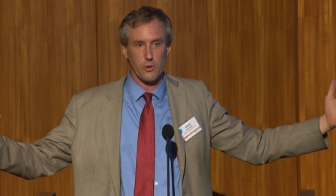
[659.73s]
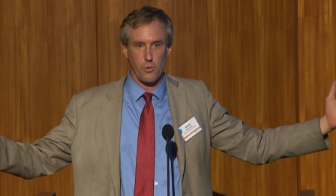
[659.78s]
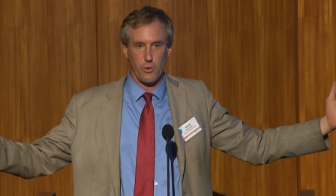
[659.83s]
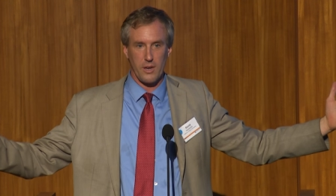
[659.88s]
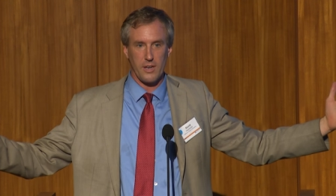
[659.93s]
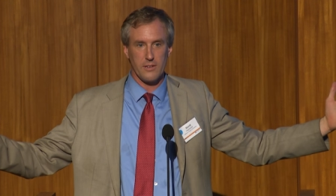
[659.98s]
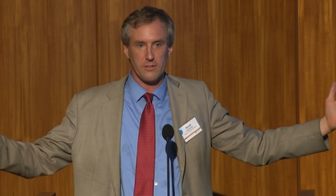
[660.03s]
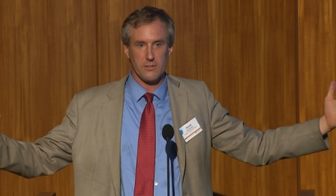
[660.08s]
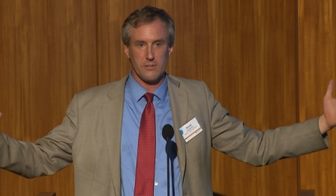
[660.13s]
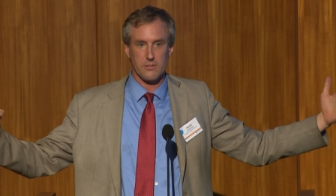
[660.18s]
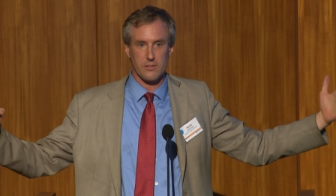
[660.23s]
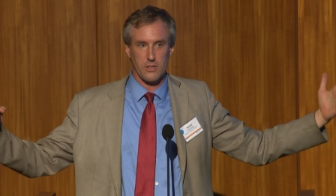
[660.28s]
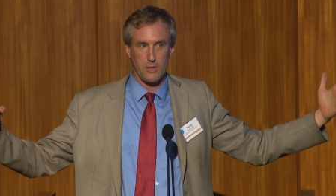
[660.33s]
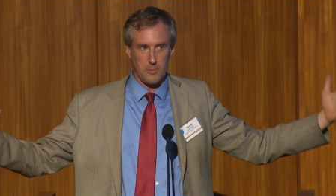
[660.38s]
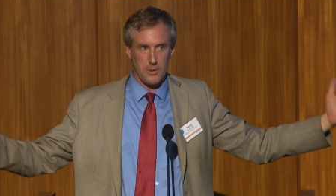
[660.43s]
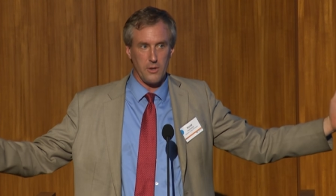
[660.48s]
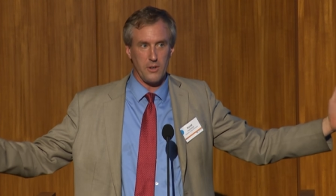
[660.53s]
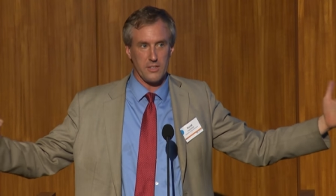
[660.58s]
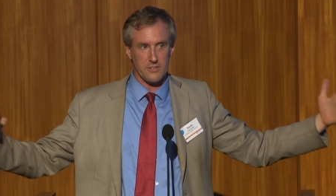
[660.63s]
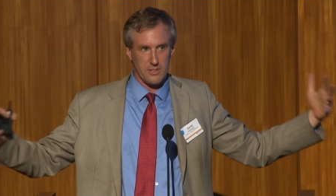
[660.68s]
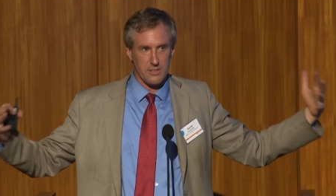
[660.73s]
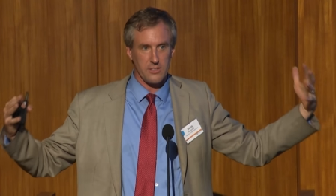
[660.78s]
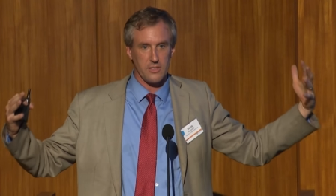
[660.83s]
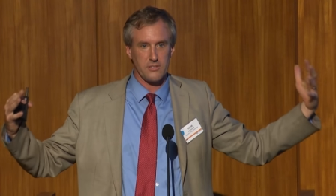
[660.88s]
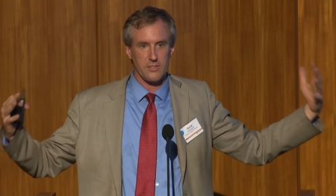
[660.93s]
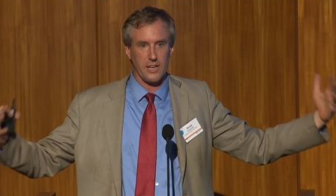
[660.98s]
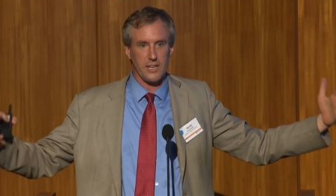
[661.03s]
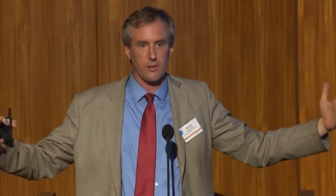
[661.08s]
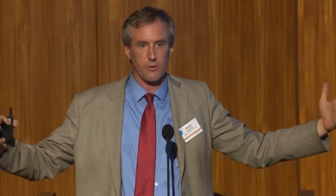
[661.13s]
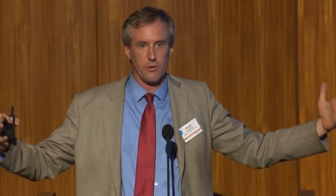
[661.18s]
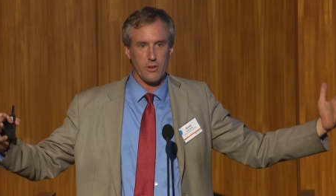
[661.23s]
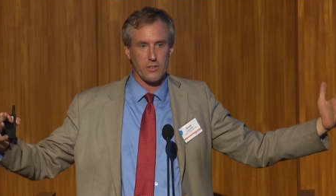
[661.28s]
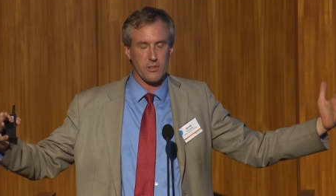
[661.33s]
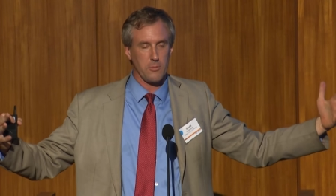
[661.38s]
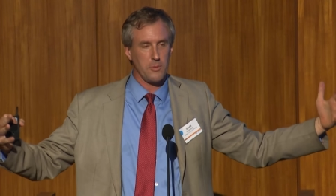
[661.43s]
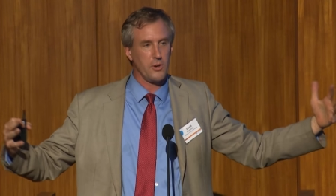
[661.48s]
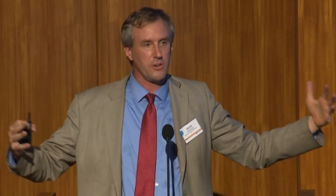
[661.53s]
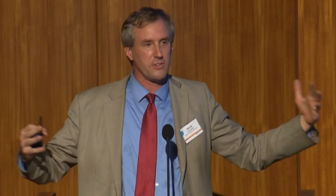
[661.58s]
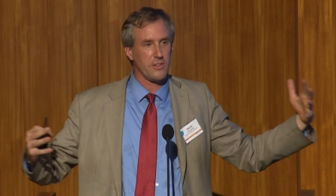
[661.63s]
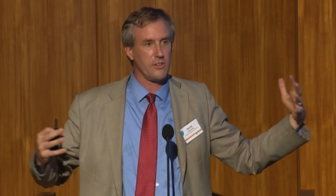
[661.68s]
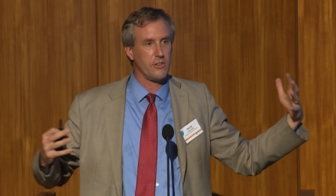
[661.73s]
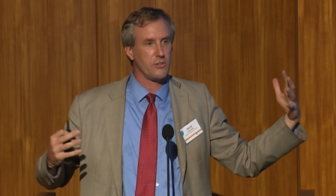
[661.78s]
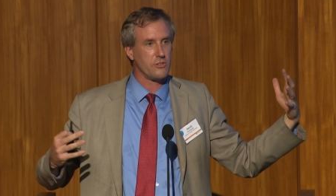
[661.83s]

green communities and designing green communities. And